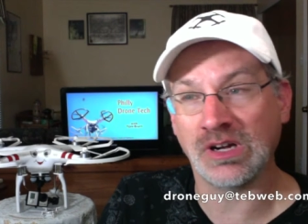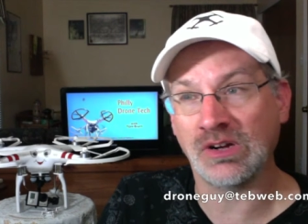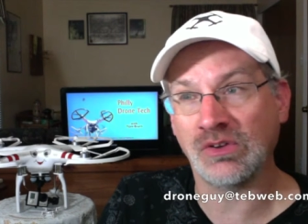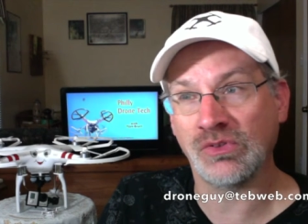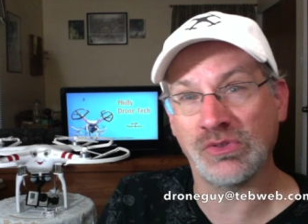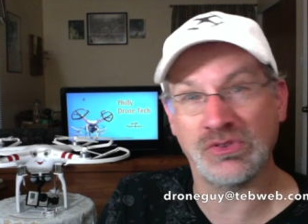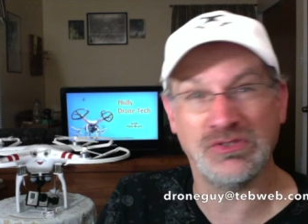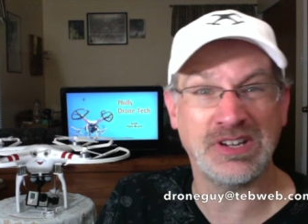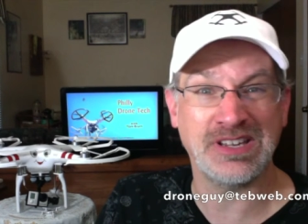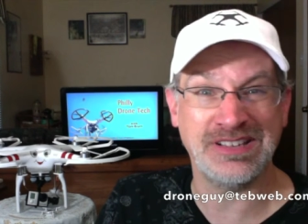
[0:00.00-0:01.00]
although they're
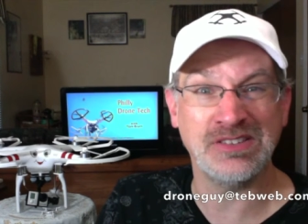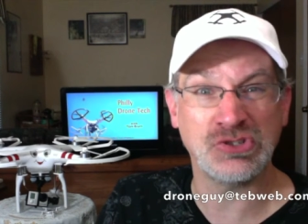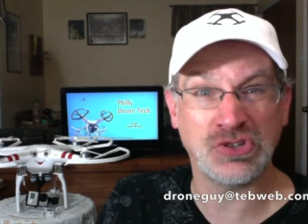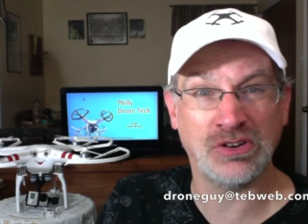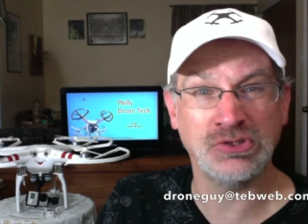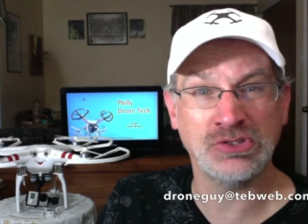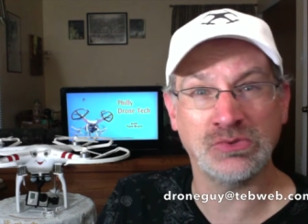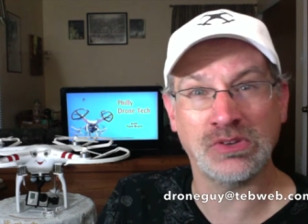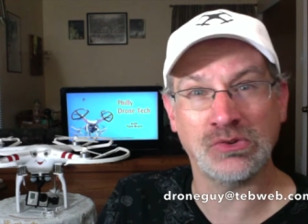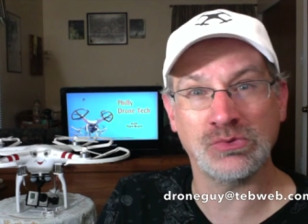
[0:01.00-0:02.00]
looking into charges,
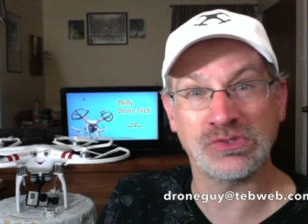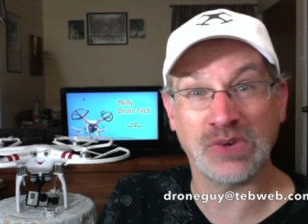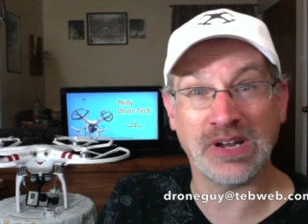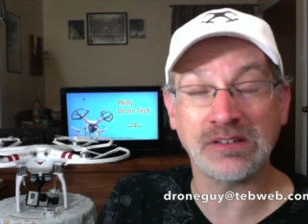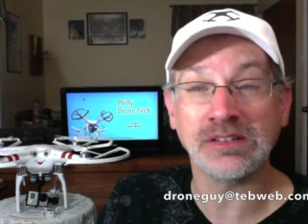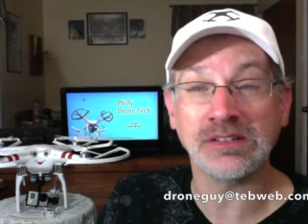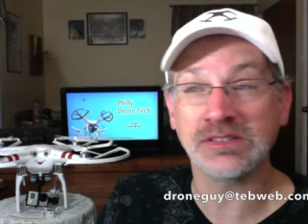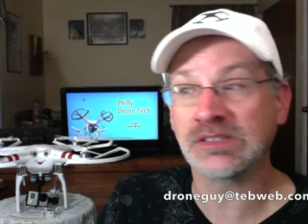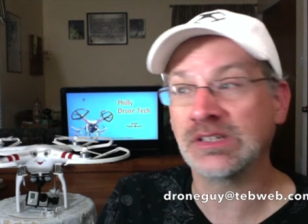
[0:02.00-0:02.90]
whether it was reckless,